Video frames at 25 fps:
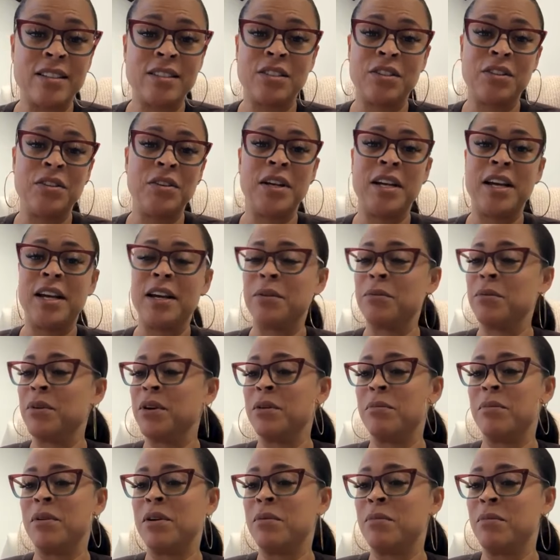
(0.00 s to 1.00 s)
So you ain't gotta
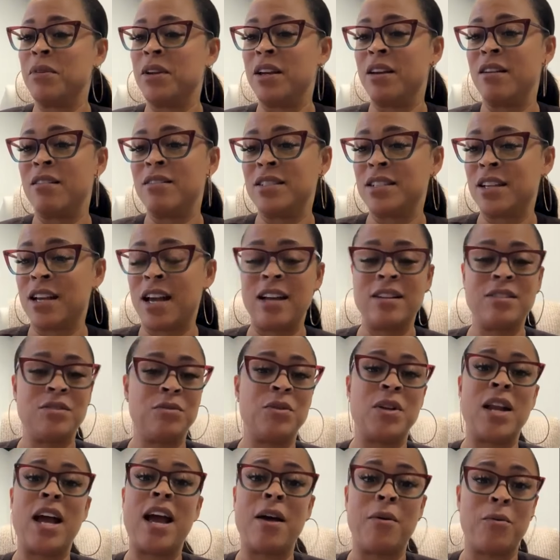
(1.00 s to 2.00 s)
worry about me. I was like, I do
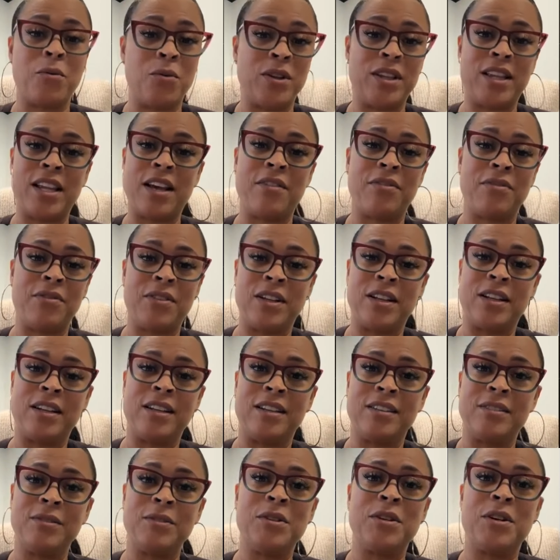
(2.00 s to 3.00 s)
not want that
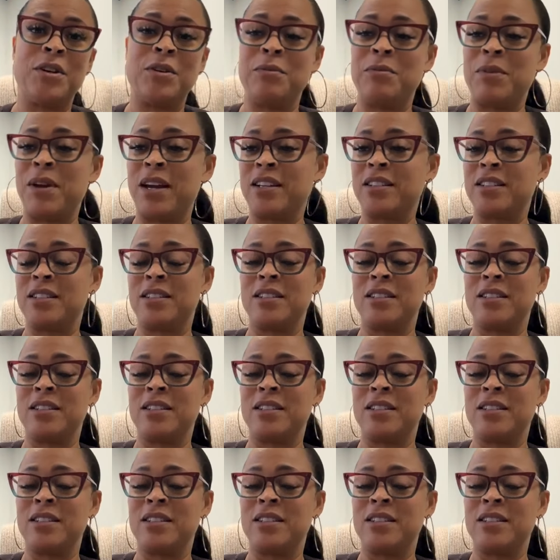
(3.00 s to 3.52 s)
feeling. We'll go back to